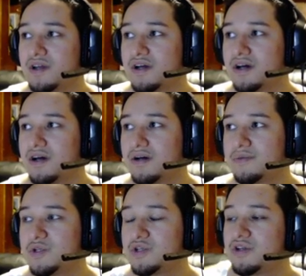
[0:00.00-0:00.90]

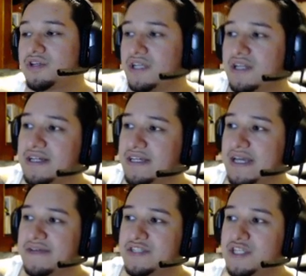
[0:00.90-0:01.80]
You could get like
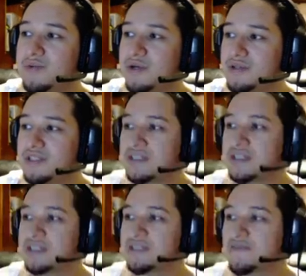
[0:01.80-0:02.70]
KFC bows
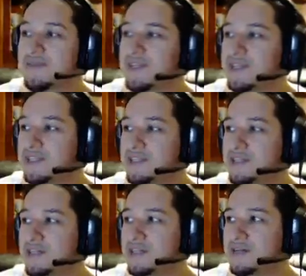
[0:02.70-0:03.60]
and stuff like this,
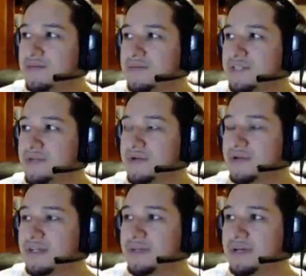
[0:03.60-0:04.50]
this bow
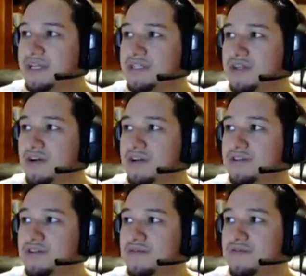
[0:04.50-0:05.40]
right here, but it's harder
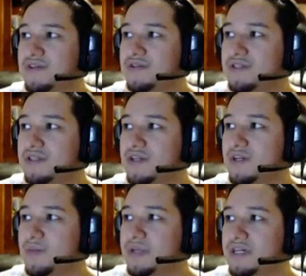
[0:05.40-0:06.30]
to infuse
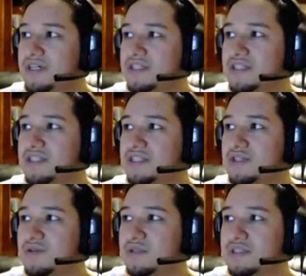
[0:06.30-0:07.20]
because it's
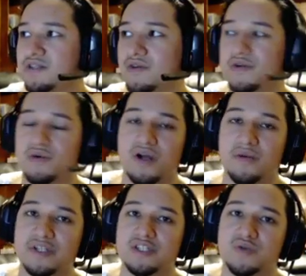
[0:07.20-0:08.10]
you know, require a
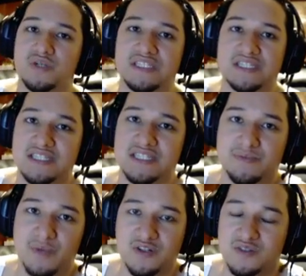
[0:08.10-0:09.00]
bunch of 26
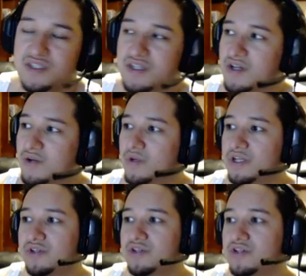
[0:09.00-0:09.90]
bows when
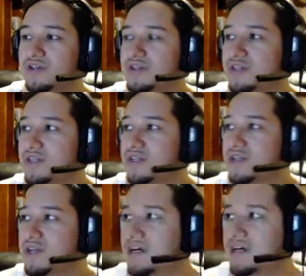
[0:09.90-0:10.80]
you could
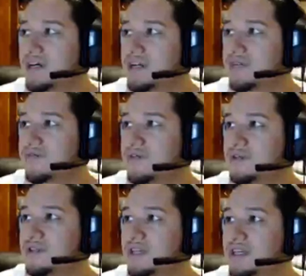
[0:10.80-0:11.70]

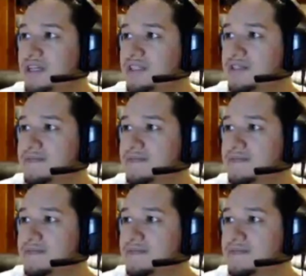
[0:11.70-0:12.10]
infuse this